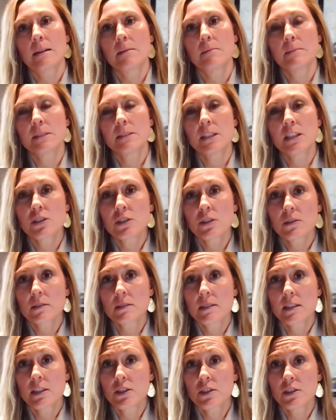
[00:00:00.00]

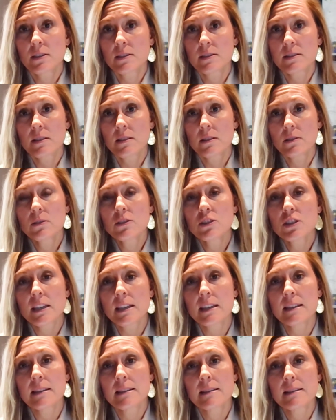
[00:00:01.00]
digital
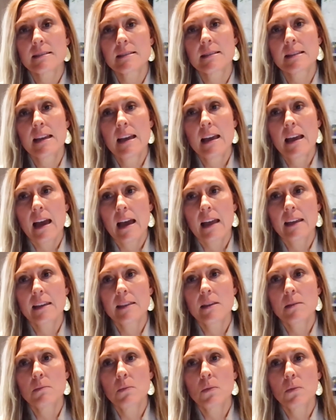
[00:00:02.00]
solutions, I think
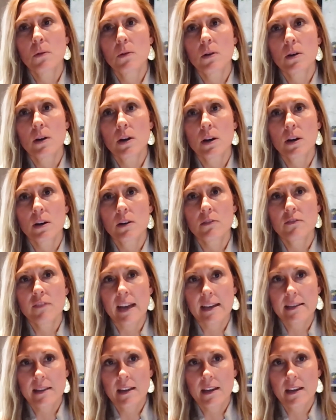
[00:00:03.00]
the more
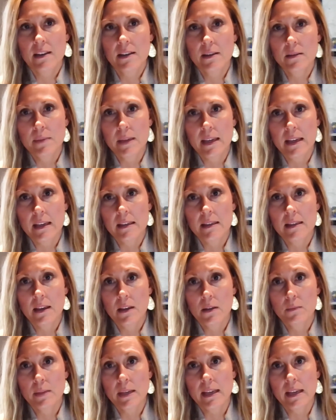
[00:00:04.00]
facile
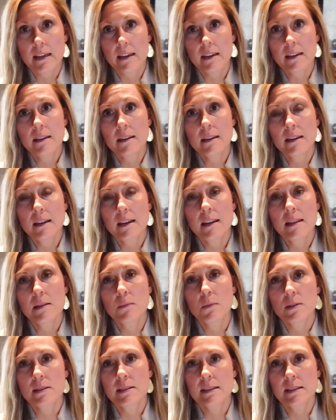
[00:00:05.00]
they'll be, and the
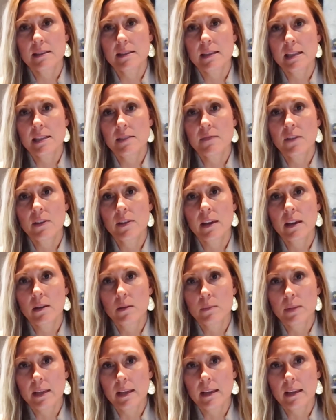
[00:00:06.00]
more successful they'll
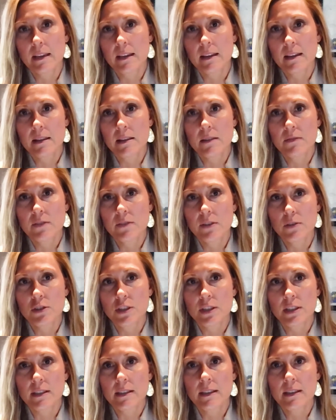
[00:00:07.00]
be in the
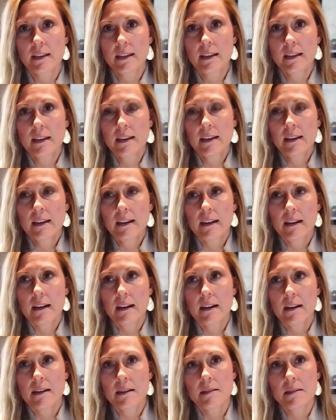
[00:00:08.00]
future.
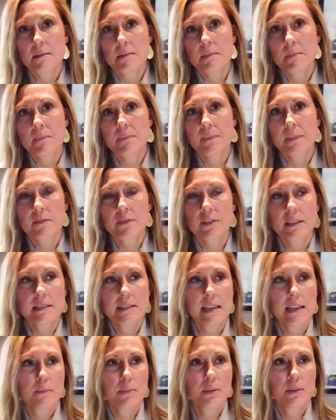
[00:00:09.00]
For
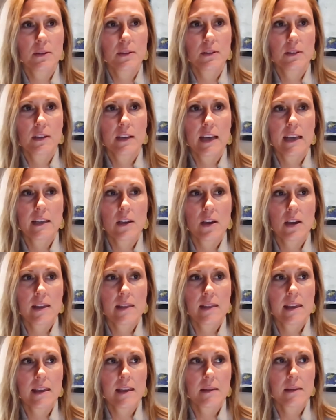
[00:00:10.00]
example, I
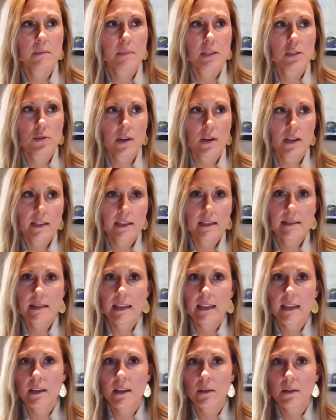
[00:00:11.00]
think Medtronic's
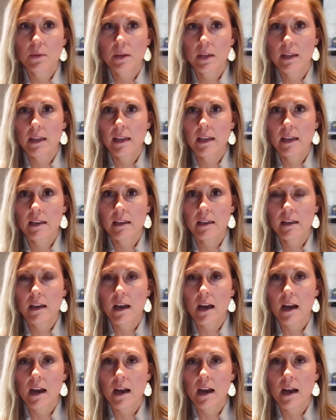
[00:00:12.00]
thinking really